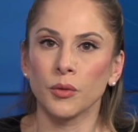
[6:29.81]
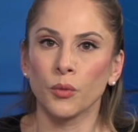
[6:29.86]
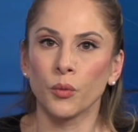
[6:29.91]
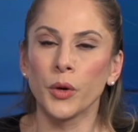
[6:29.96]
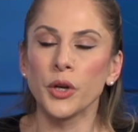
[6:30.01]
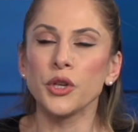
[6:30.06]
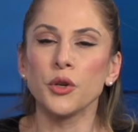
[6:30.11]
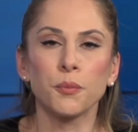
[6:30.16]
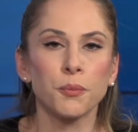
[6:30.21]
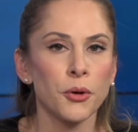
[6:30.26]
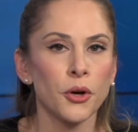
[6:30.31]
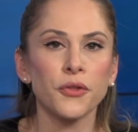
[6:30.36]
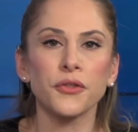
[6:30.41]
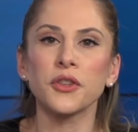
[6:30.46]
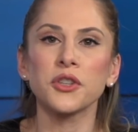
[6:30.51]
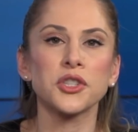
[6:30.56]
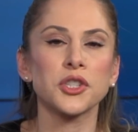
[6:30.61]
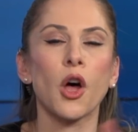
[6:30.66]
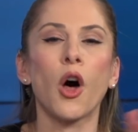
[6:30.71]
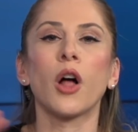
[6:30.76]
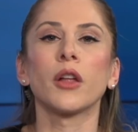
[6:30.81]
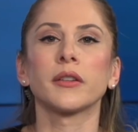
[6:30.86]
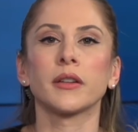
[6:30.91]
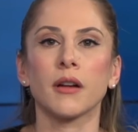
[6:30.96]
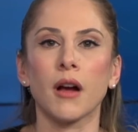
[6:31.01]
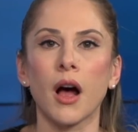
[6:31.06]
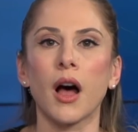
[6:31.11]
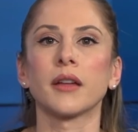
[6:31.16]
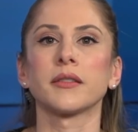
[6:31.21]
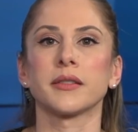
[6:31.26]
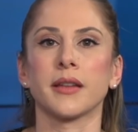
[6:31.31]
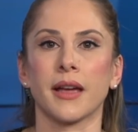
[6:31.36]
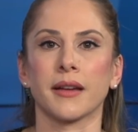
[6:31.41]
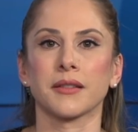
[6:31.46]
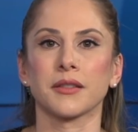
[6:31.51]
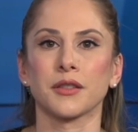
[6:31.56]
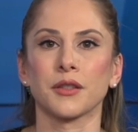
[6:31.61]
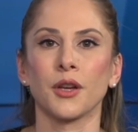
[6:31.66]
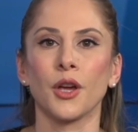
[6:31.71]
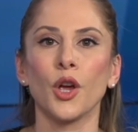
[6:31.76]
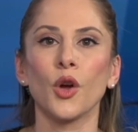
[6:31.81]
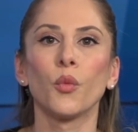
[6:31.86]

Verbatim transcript: when you put this all in context.